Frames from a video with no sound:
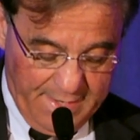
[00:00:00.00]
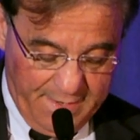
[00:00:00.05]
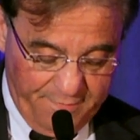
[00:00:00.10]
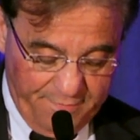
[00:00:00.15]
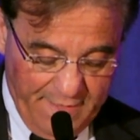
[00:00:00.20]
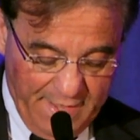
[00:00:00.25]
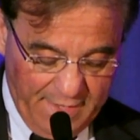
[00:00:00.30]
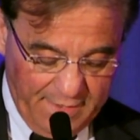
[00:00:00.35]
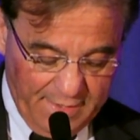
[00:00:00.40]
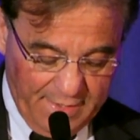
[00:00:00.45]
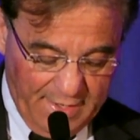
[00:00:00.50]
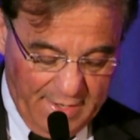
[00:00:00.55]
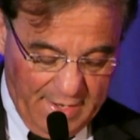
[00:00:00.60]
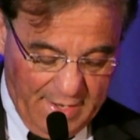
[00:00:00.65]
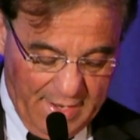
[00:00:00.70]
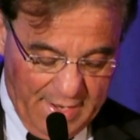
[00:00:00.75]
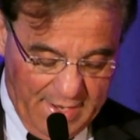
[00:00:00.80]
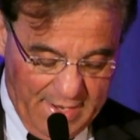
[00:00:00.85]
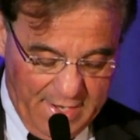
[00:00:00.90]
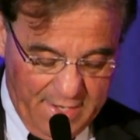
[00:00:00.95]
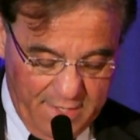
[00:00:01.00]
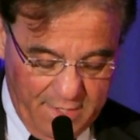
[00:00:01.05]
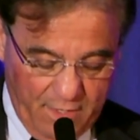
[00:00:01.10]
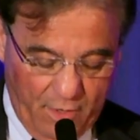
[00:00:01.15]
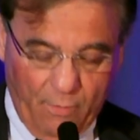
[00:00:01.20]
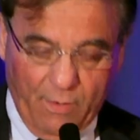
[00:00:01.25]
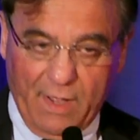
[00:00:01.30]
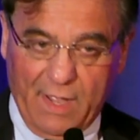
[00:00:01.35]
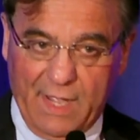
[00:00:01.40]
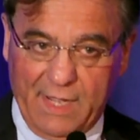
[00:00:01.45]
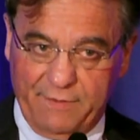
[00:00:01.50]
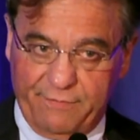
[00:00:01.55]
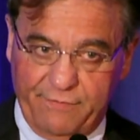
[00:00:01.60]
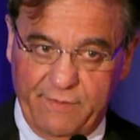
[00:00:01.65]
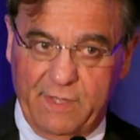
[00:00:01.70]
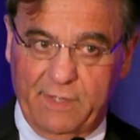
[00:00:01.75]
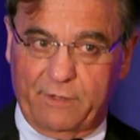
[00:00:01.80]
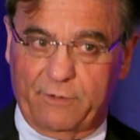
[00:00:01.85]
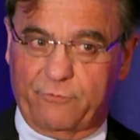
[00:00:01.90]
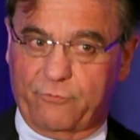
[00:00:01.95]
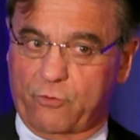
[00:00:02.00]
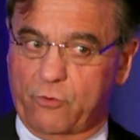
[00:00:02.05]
that, you know, I think